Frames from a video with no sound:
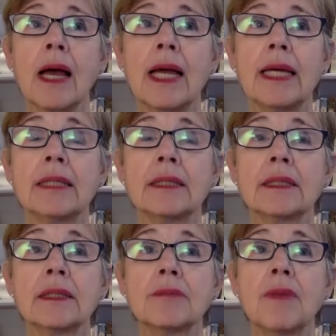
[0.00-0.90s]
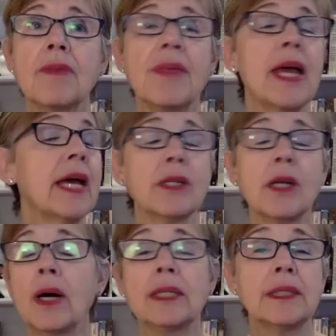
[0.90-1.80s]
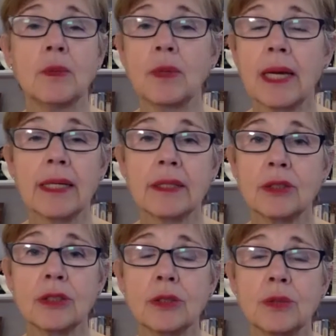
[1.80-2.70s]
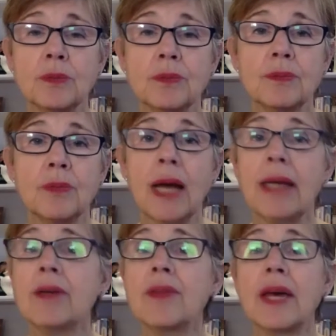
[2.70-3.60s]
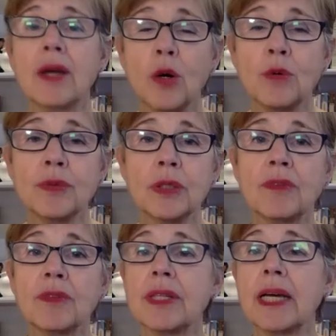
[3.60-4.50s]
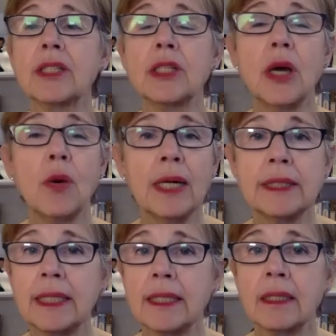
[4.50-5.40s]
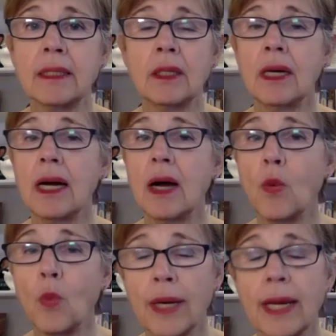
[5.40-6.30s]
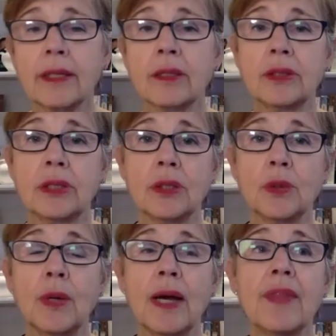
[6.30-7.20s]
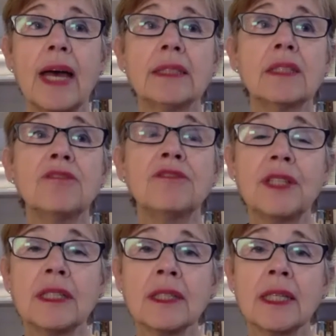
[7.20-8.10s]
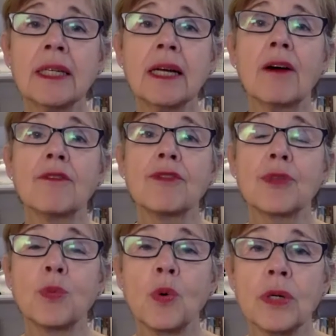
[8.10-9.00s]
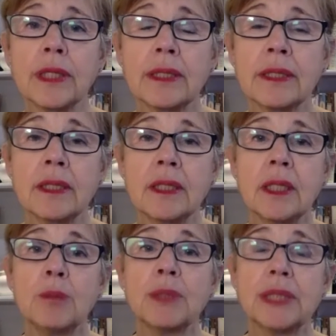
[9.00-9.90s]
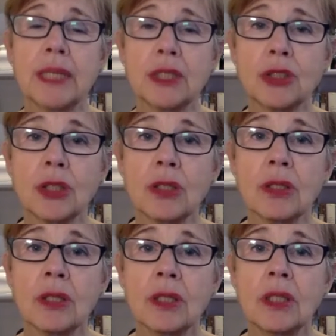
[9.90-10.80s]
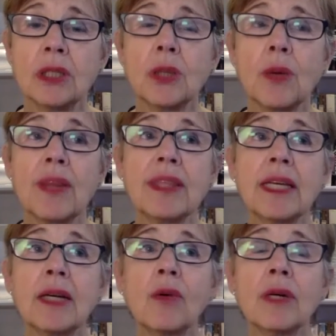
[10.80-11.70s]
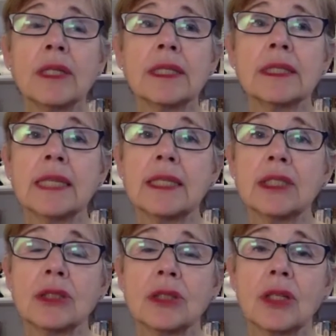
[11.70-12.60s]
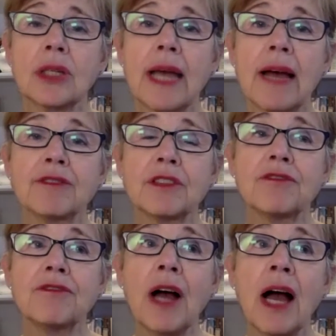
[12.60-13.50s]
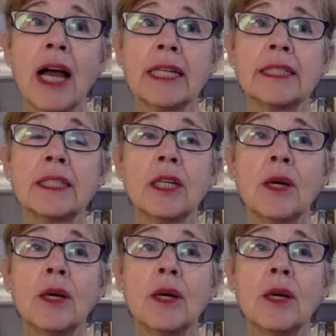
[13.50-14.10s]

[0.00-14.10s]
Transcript: is they had no idea what I could do. I hear that over and over. They had no idea what I could do. And that's a feeling of thwarted potential. So I think organizations are going to have to find